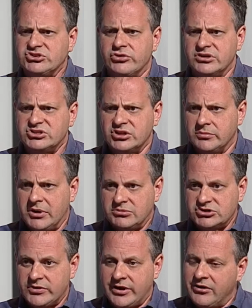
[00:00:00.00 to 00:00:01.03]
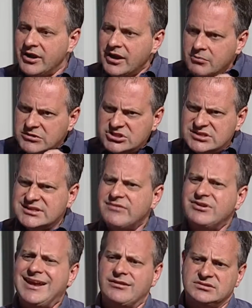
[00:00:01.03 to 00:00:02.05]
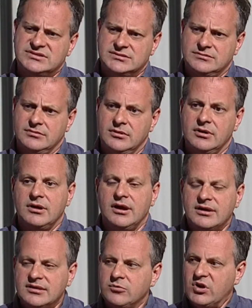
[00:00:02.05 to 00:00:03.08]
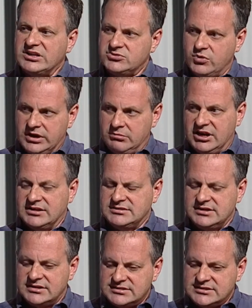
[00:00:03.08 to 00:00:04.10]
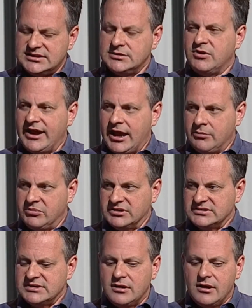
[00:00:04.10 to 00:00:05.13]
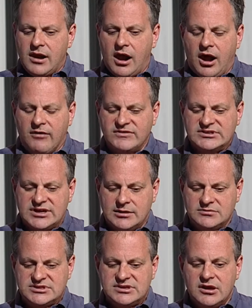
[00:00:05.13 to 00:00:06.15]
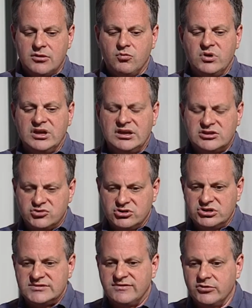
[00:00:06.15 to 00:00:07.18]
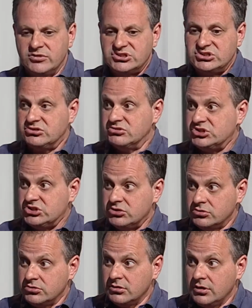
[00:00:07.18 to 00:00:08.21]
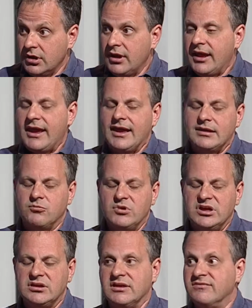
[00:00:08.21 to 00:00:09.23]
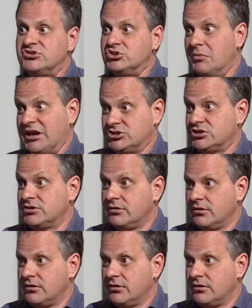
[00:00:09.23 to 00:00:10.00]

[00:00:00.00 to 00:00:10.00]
stir it so the bubbles are out, but just give an ounce and then wait 20 minutes and see what happens. Oftentimes, we introduce fluids too soon and we give too much,